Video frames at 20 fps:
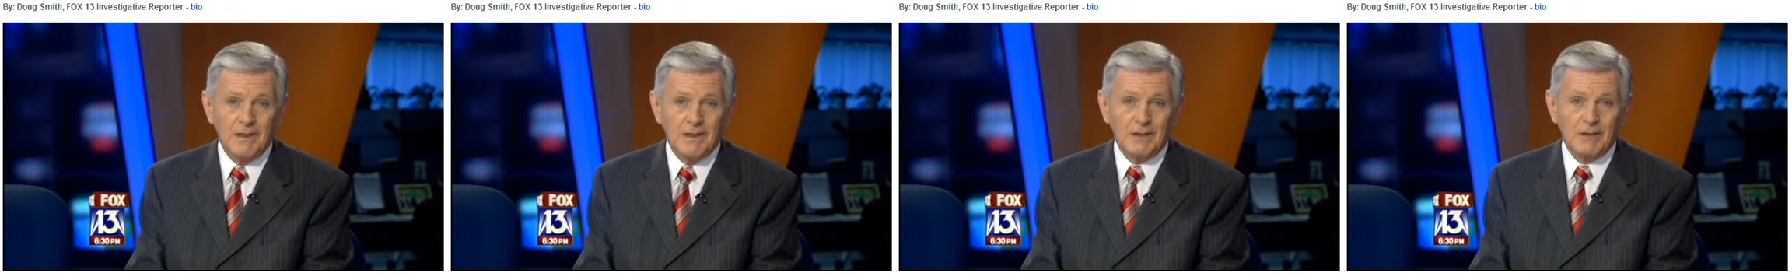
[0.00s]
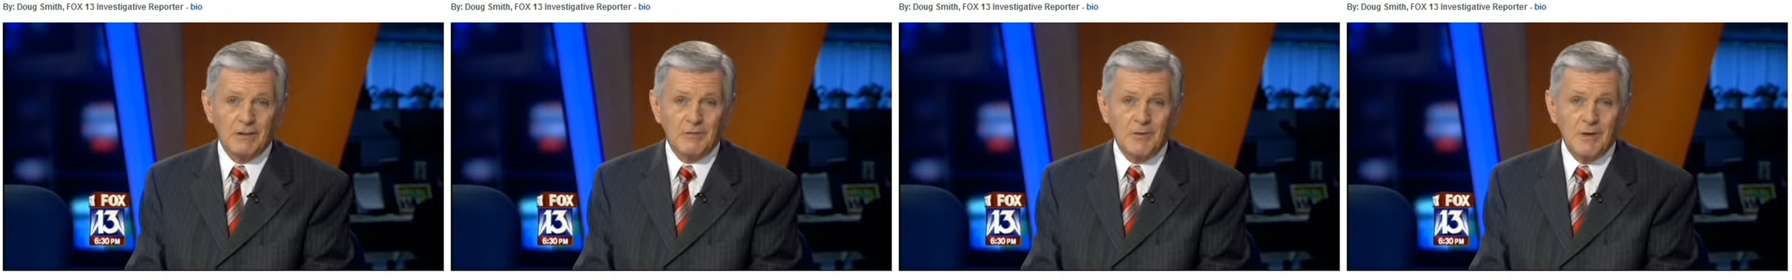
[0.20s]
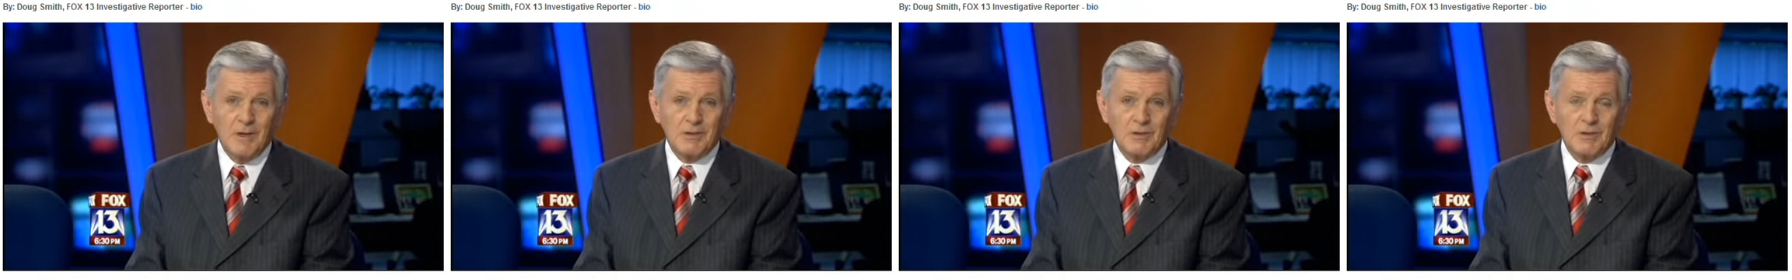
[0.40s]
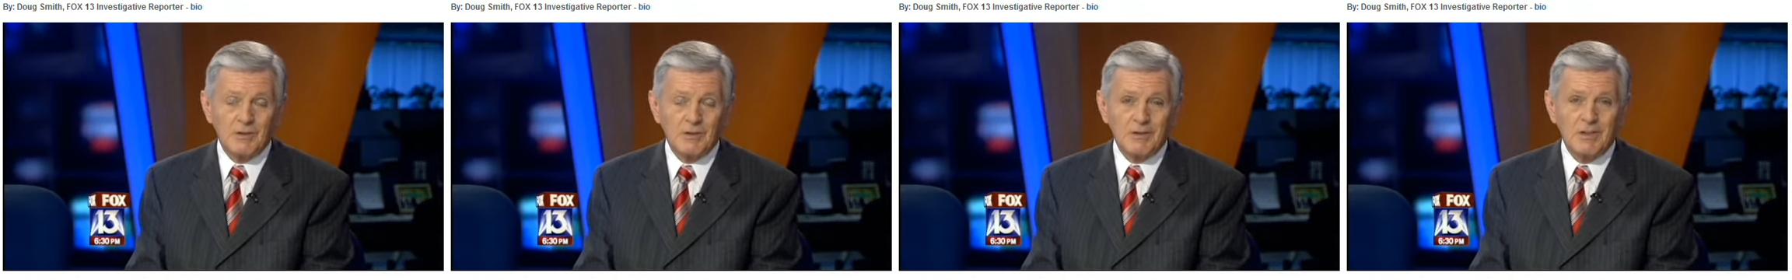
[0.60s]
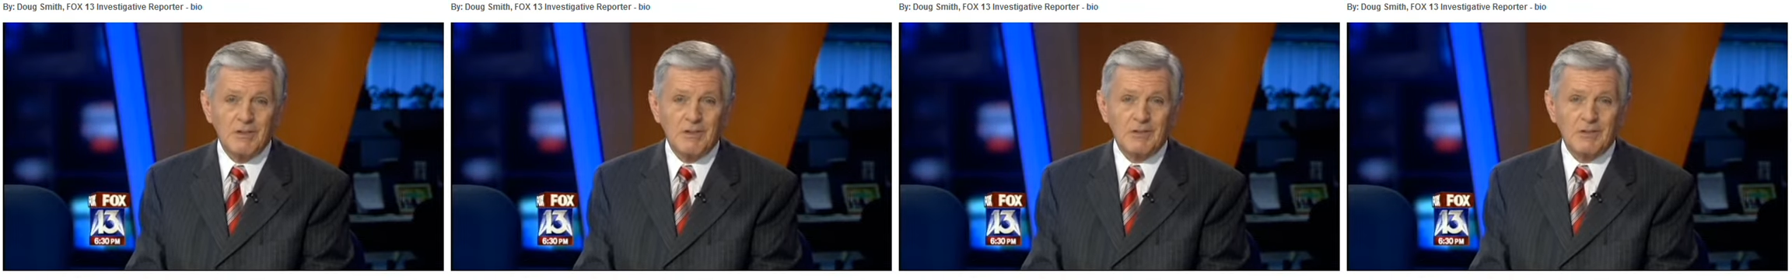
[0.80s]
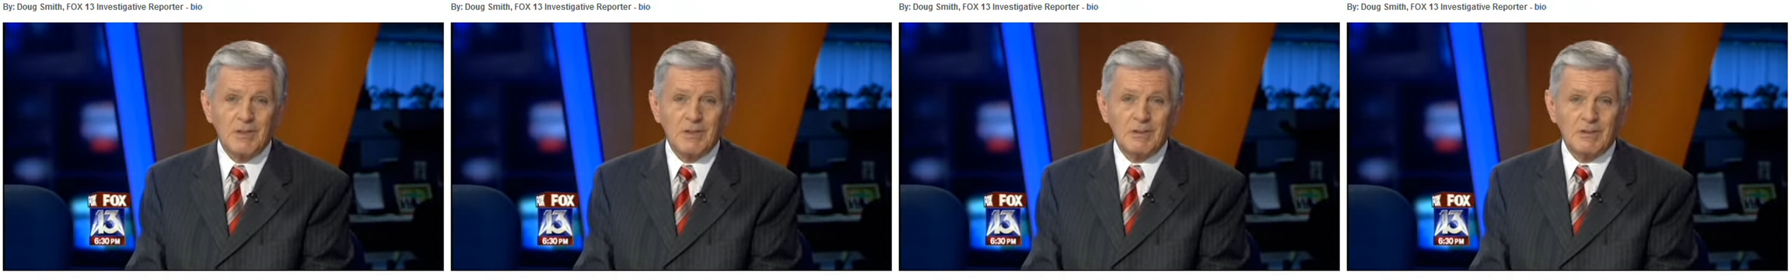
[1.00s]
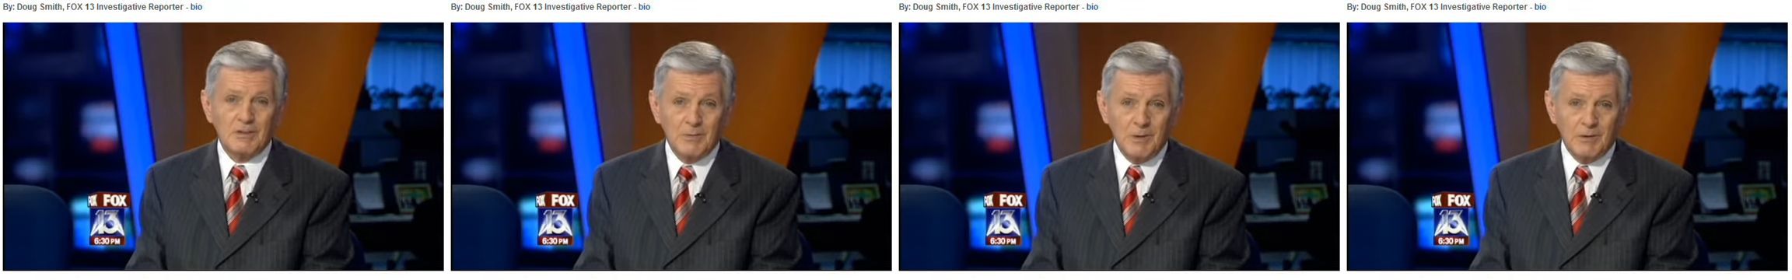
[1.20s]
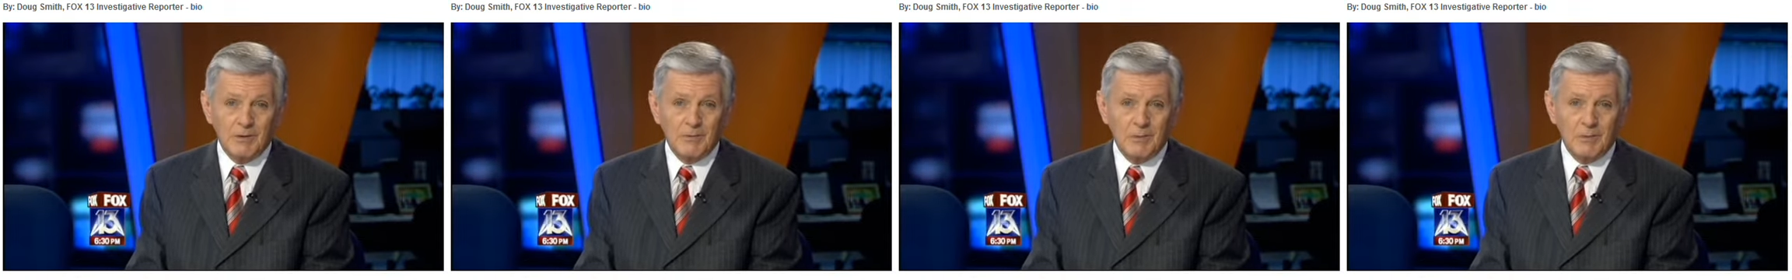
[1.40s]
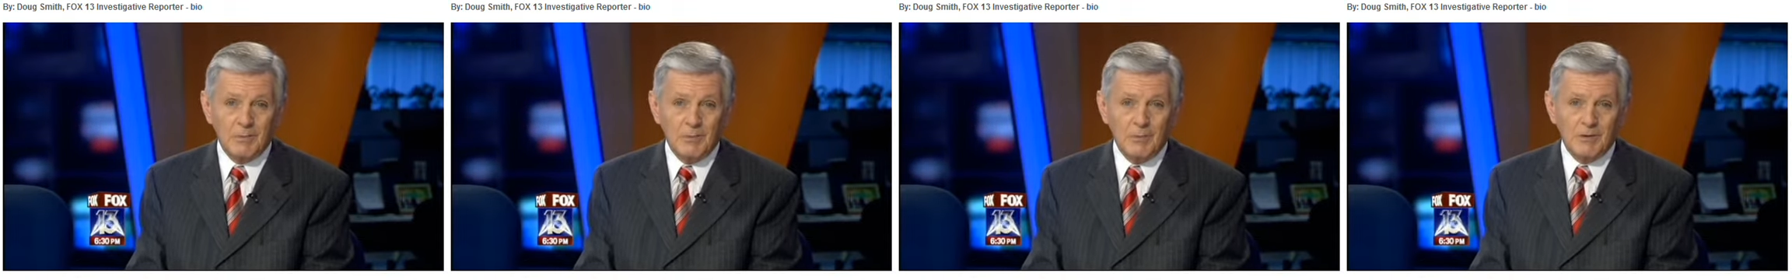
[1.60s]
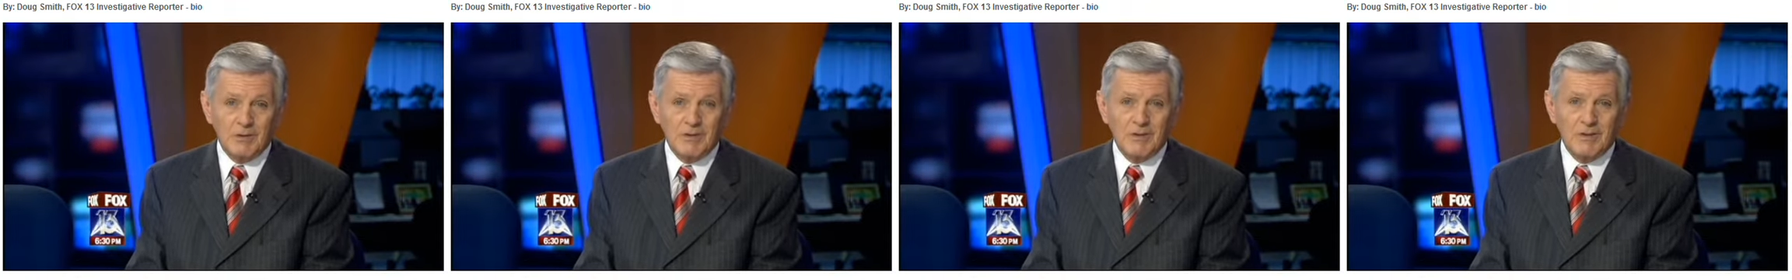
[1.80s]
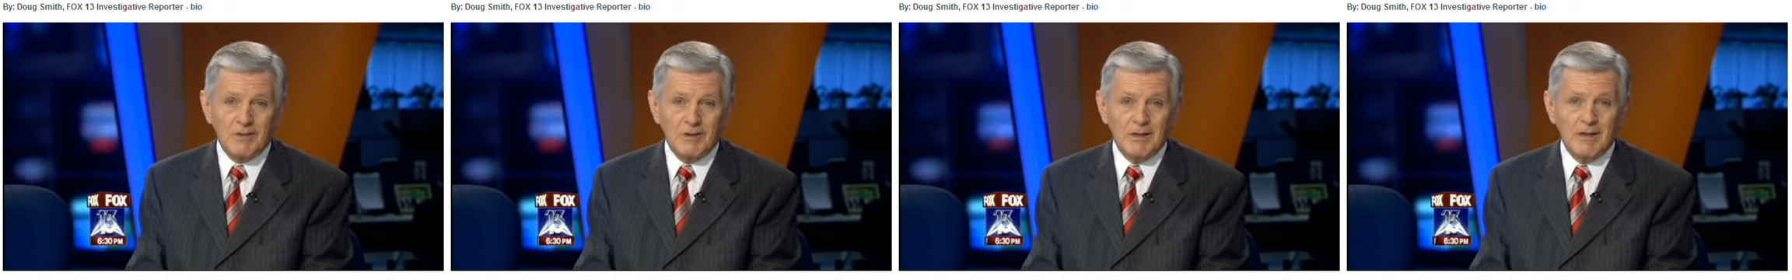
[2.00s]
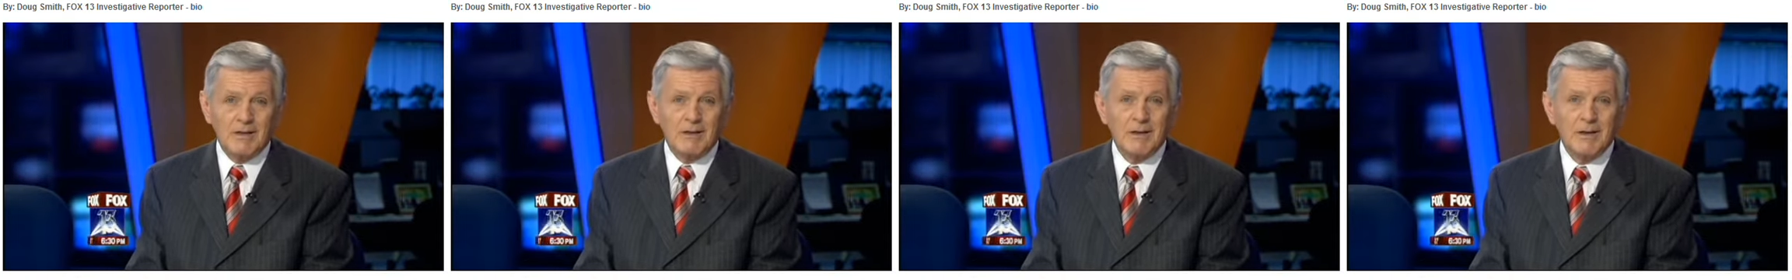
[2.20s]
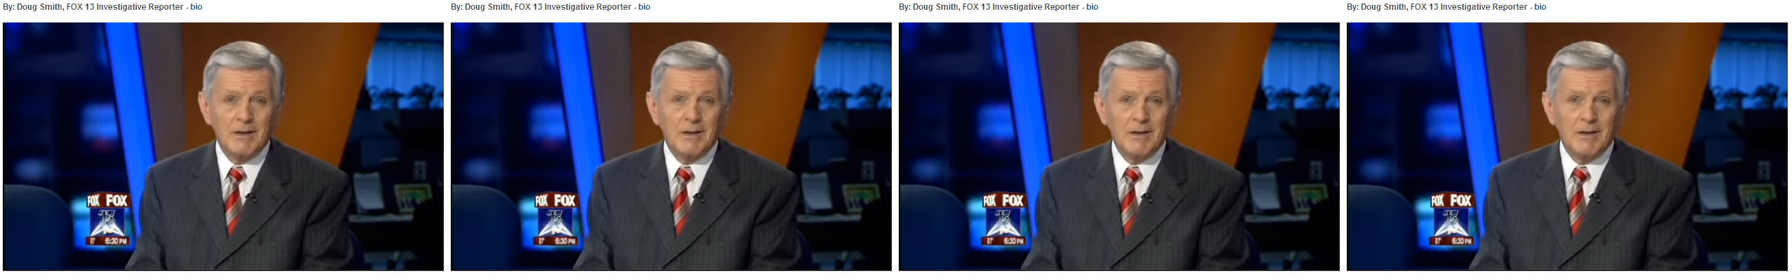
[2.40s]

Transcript: And as Fox 13's Doug Smith reports tonight,